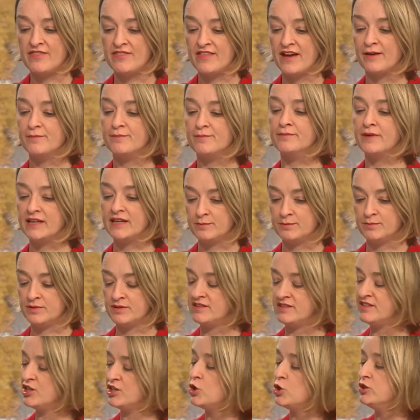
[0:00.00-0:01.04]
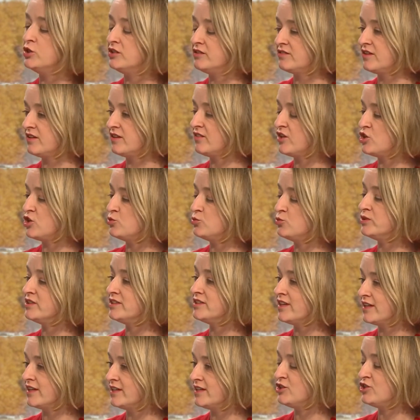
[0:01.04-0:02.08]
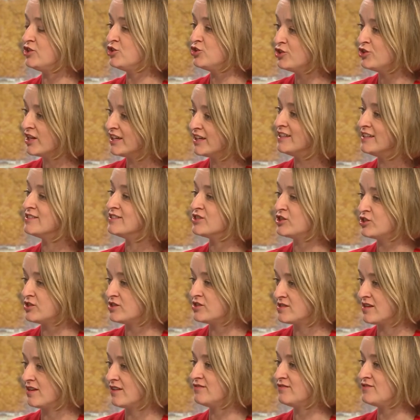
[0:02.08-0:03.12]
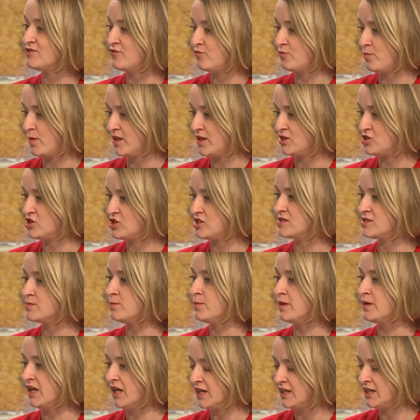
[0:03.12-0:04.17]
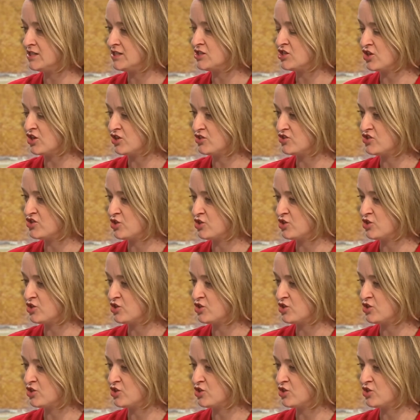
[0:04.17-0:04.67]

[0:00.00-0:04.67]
that might be the only thing that you would unite the Conservative benches behind her.